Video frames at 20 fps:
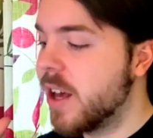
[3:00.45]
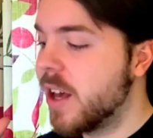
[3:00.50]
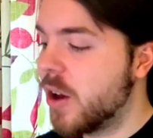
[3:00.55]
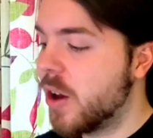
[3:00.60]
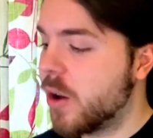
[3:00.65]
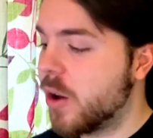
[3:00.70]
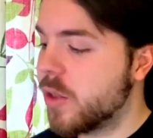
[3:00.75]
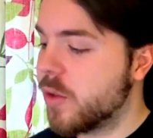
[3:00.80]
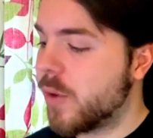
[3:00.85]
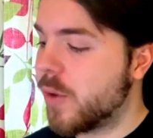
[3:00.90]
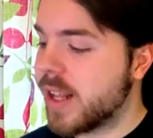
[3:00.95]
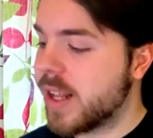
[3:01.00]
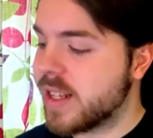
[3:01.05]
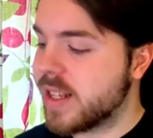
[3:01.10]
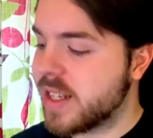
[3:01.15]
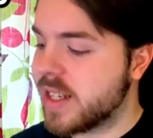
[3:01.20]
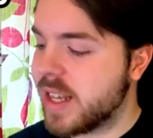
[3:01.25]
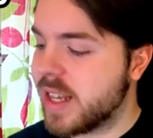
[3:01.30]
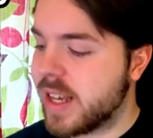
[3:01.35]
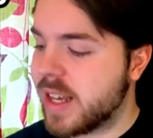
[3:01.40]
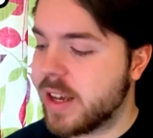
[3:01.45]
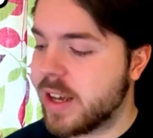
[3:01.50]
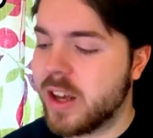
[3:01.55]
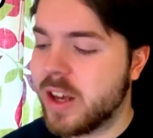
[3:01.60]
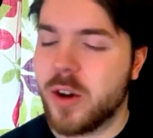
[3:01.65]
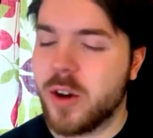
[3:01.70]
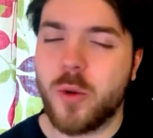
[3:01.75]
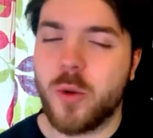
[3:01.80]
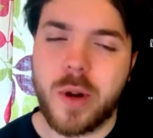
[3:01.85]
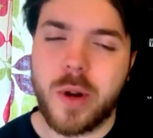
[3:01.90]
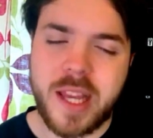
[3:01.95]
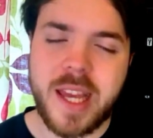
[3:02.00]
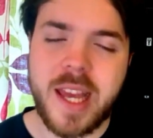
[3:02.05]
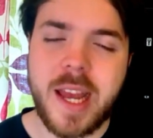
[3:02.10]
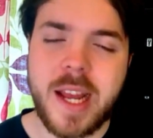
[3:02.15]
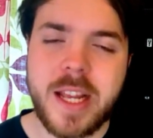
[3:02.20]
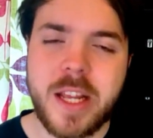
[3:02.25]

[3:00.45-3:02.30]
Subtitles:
On the Wednesday, we kicked